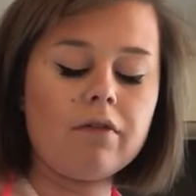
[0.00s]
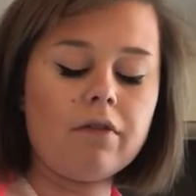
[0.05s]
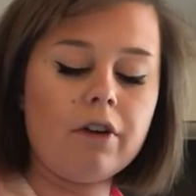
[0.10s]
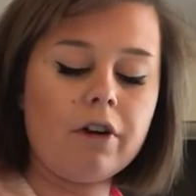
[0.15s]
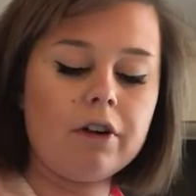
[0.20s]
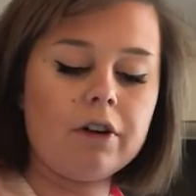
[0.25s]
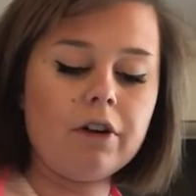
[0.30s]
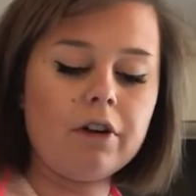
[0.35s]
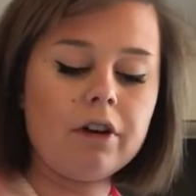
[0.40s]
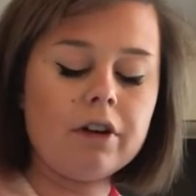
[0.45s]

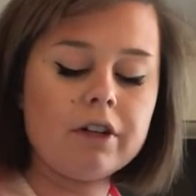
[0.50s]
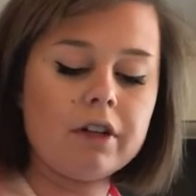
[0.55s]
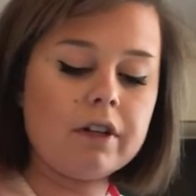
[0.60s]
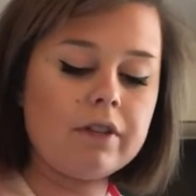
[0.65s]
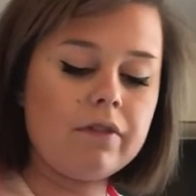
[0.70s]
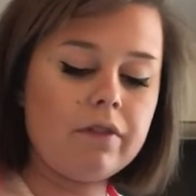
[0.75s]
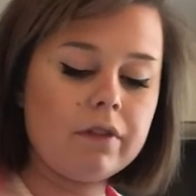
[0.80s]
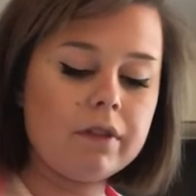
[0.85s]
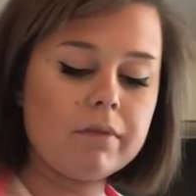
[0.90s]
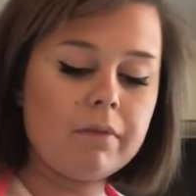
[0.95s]
urine did
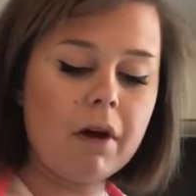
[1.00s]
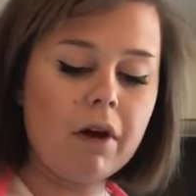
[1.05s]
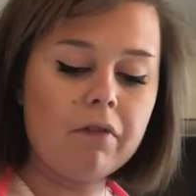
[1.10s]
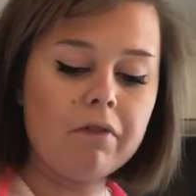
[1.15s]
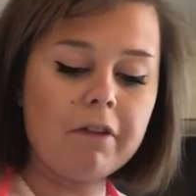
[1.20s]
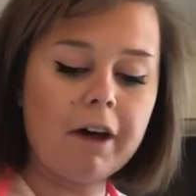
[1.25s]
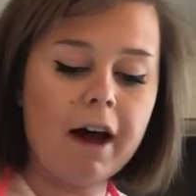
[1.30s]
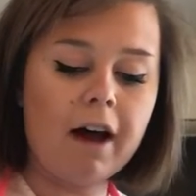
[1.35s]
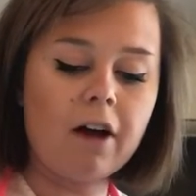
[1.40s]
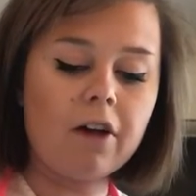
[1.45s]
smell
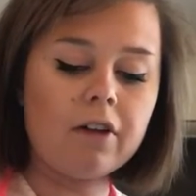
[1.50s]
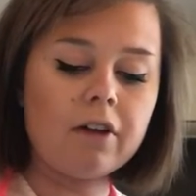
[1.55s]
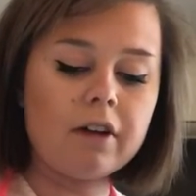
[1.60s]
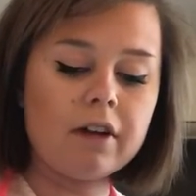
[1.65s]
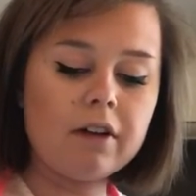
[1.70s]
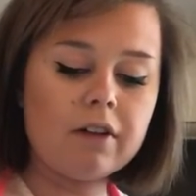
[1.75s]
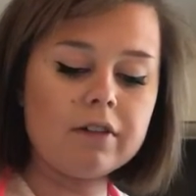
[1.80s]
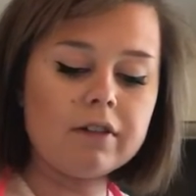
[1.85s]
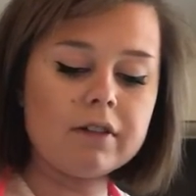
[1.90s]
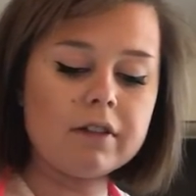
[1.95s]
foul
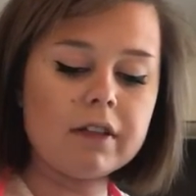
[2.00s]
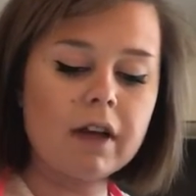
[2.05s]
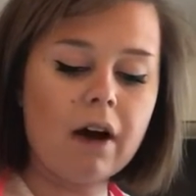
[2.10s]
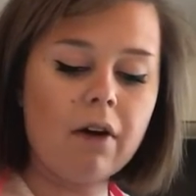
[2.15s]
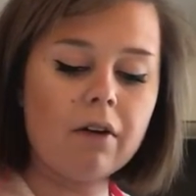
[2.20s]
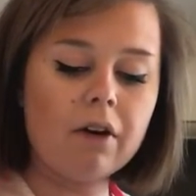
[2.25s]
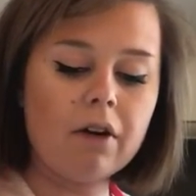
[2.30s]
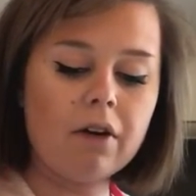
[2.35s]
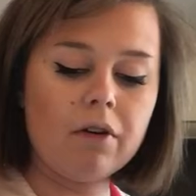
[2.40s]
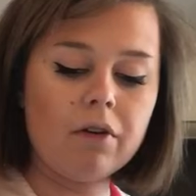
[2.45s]
and
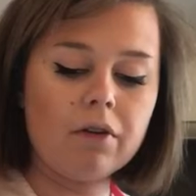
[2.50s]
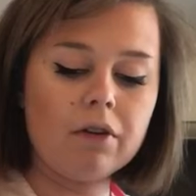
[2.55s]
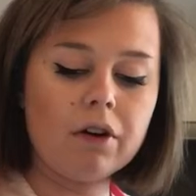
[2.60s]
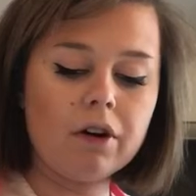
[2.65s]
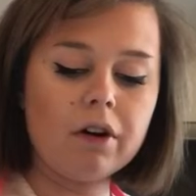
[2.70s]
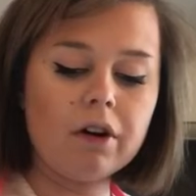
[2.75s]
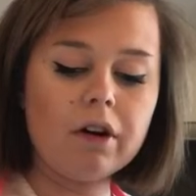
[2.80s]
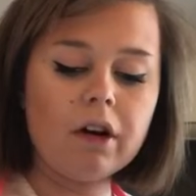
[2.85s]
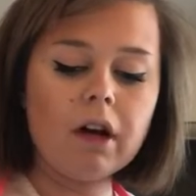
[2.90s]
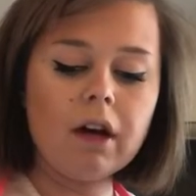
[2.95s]
sour
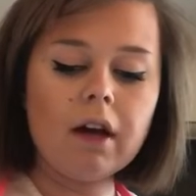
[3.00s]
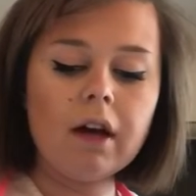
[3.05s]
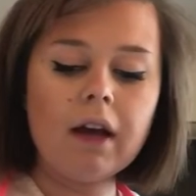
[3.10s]
odor,